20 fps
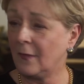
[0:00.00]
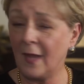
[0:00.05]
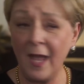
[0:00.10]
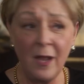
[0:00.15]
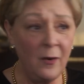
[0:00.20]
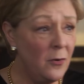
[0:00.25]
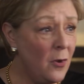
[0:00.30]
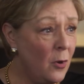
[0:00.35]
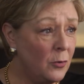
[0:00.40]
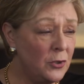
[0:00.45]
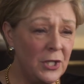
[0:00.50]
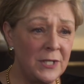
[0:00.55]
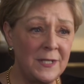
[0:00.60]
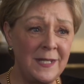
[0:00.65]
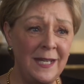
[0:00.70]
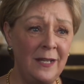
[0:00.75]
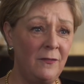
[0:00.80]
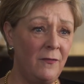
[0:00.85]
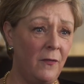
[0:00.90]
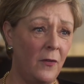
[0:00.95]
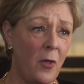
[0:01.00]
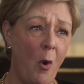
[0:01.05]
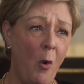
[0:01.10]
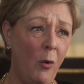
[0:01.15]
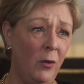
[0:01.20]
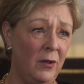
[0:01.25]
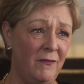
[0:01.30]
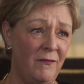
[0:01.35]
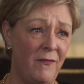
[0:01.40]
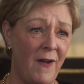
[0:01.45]
I don't know, just the, the
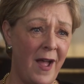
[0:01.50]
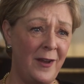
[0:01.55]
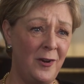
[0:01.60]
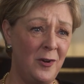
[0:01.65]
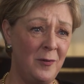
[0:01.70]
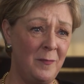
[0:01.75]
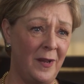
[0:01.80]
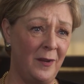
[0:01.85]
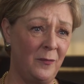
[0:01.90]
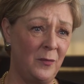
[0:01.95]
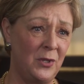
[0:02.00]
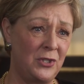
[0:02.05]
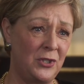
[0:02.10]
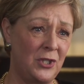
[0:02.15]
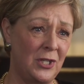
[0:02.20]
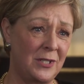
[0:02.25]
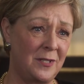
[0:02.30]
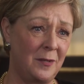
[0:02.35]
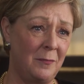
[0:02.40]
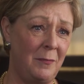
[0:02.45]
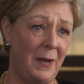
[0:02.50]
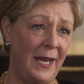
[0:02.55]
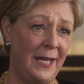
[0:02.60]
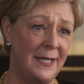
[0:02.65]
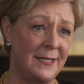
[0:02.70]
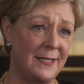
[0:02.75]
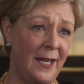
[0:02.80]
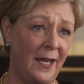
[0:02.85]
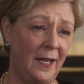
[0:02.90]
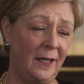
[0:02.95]
whole environment was just
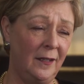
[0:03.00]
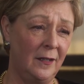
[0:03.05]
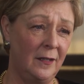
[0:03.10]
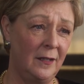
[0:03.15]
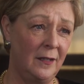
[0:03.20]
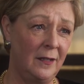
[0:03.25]
amazing.